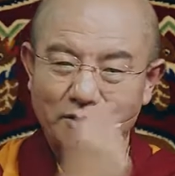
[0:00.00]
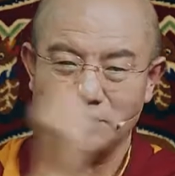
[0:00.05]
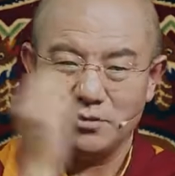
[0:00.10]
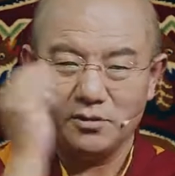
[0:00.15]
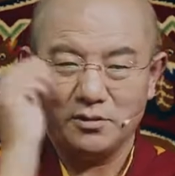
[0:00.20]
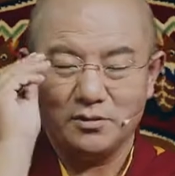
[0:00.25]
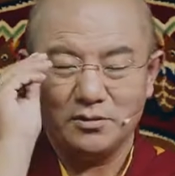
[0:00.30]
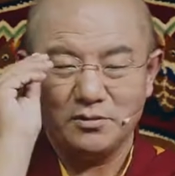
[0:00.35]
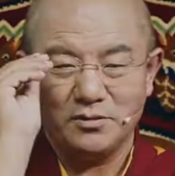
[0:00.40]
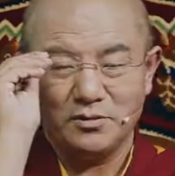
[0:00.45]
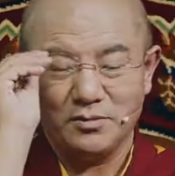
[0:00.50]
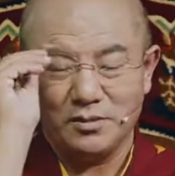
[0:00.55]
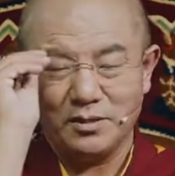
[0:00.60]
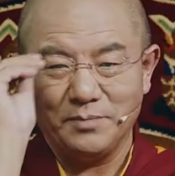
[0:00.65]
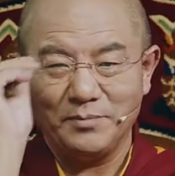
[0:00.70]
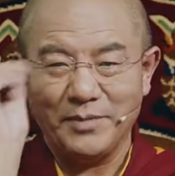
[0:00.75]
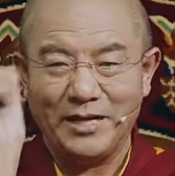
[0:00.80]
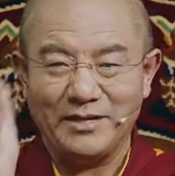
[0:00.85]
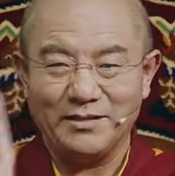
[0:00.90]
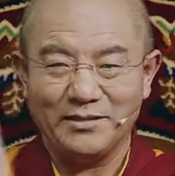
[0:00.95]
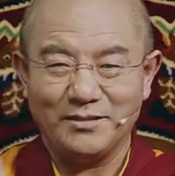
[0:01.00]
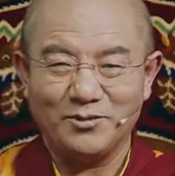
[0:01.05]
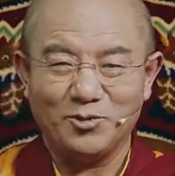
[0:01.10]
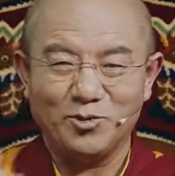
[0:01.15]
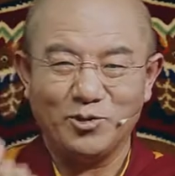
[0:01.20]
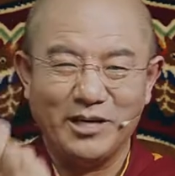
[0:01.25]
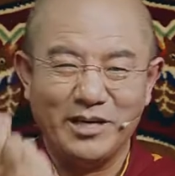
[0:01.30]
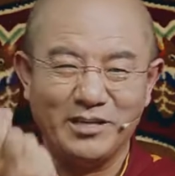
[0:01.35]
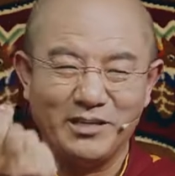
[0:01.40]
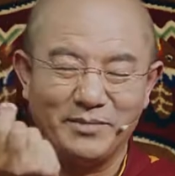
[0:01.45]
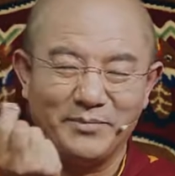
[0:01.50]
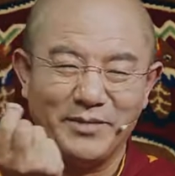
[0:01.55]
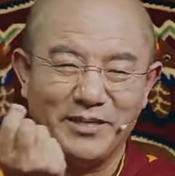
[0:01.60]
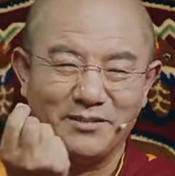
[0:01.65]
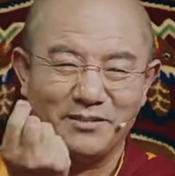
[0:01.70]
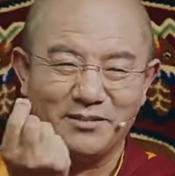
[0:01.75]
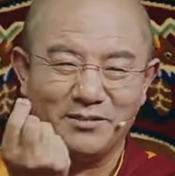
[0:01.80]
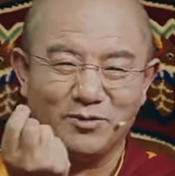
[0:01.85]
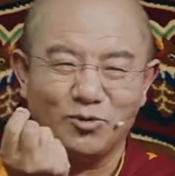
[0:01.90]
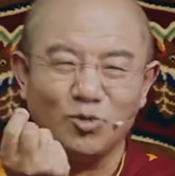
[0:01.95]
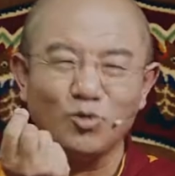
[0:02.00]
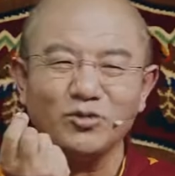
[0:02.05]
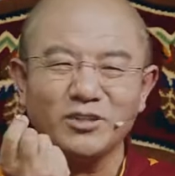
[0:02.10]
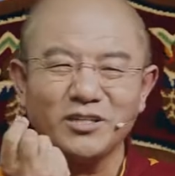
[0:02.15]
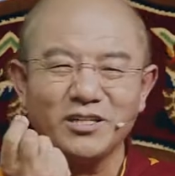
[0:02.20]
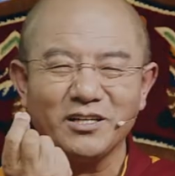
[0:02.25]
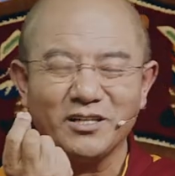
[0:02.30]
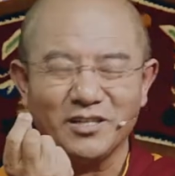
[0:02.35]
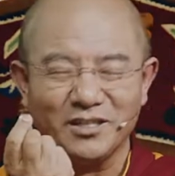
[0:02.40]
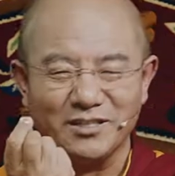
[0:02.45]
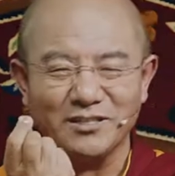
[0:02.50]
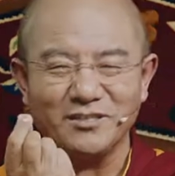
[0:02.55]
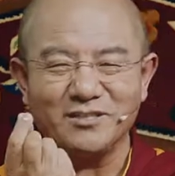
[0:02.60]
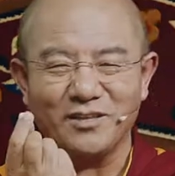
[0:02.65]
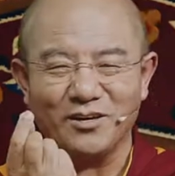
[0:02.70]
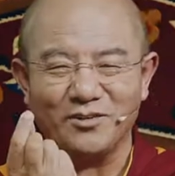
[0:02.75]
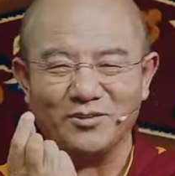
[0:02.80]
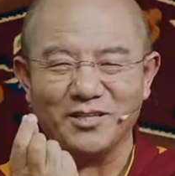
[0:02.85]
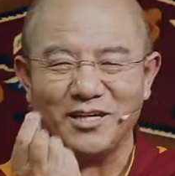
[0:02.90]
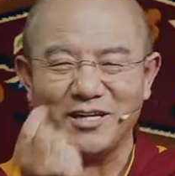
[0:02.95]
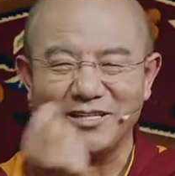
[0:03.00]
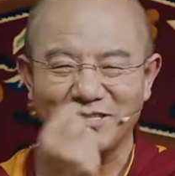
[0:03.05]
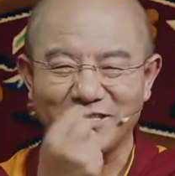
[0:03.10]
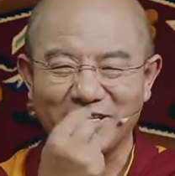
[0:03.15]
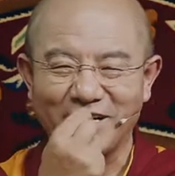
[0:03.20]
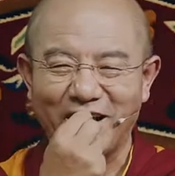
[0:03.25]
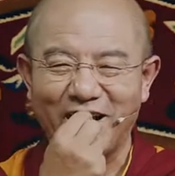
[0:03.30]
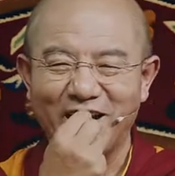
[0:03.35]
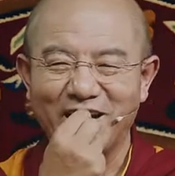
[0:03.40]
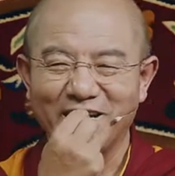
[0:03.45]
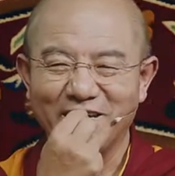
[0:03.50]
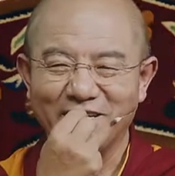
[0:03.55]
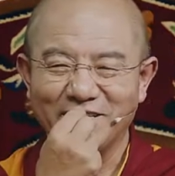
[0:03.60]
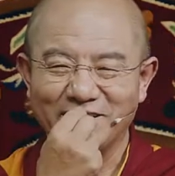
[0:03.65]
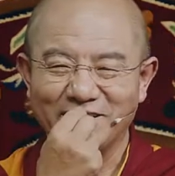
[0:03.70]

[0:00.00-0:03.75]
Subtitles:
sunflower seed with its husk and consume the husk.